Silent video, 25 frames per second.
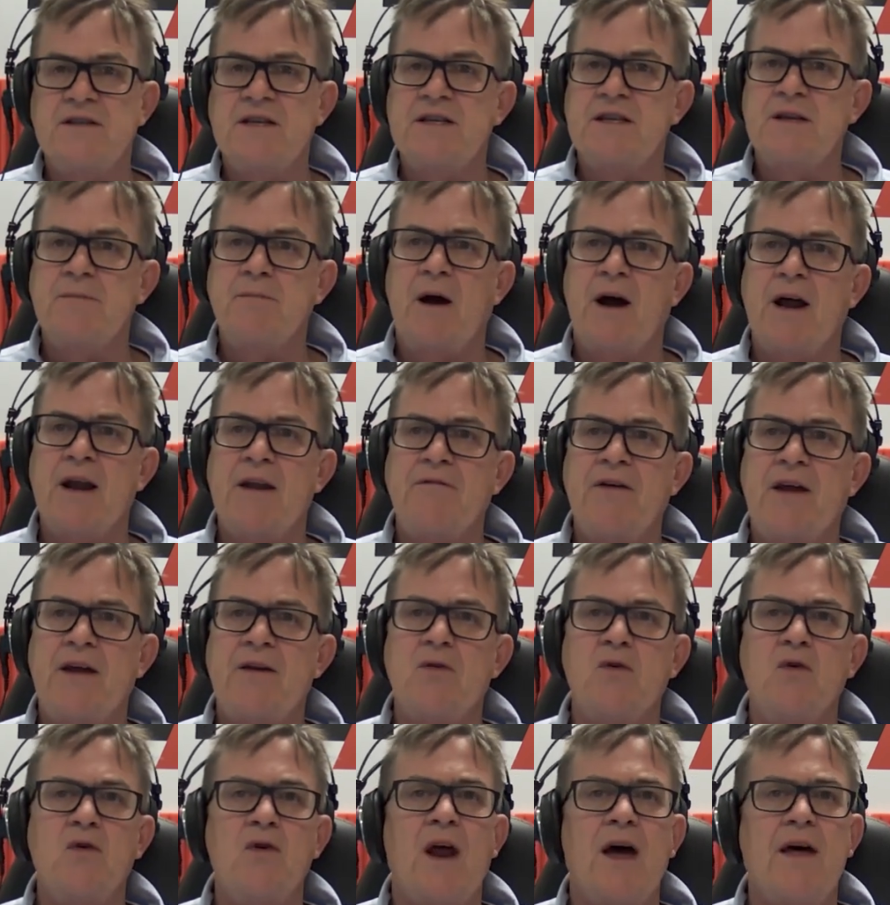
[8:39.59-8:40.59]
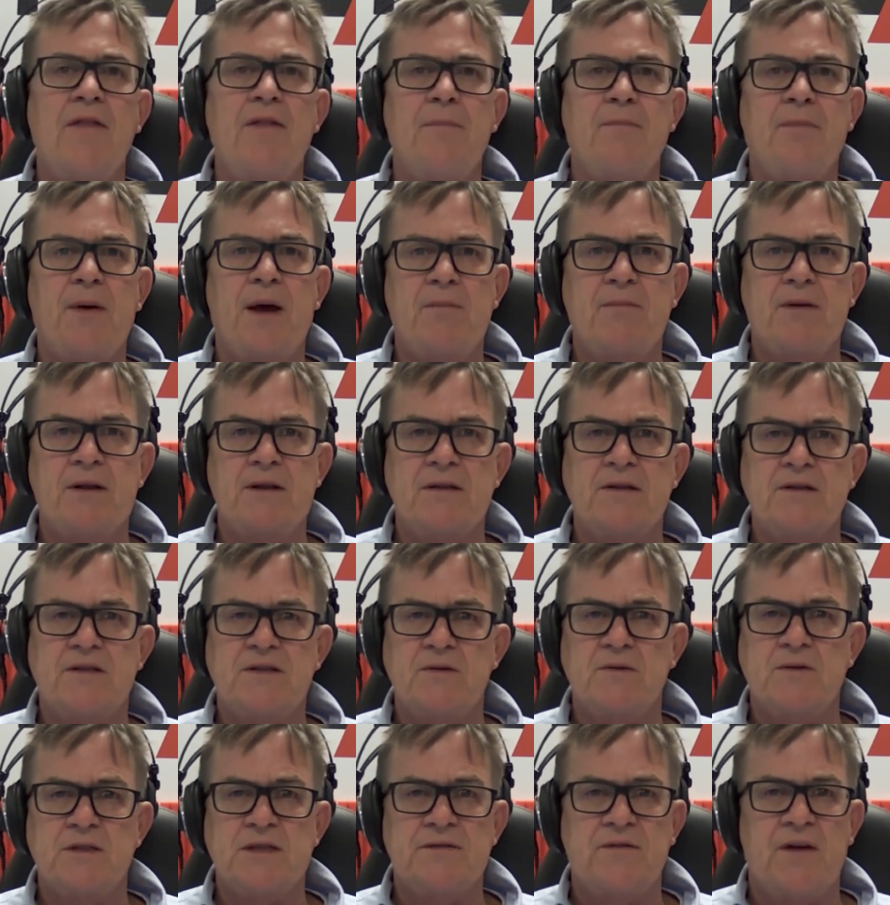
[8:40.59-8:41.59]
and you might have had all other public
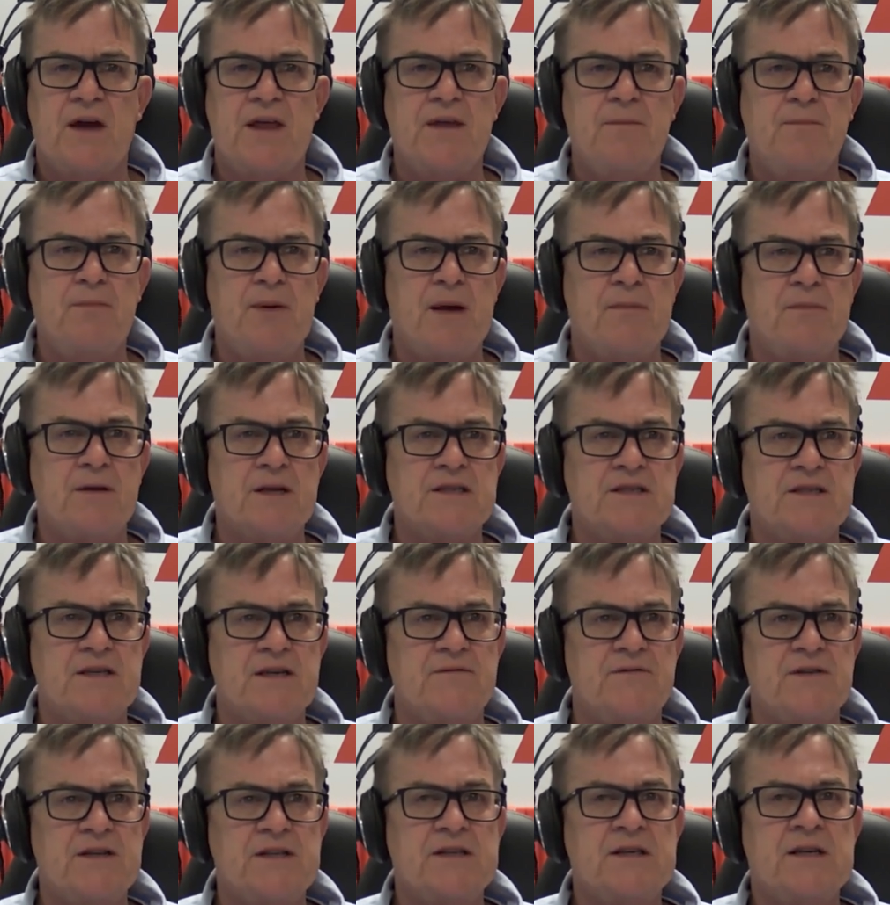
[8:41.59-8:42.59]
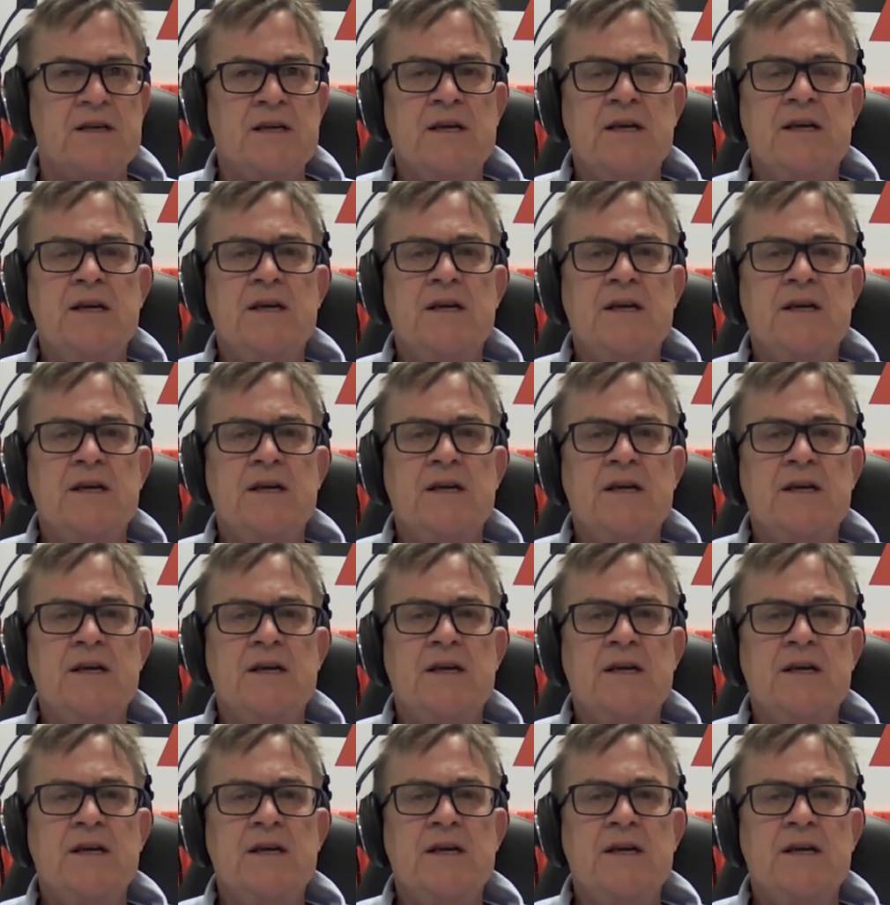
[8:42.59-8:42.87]
sorts of other public servants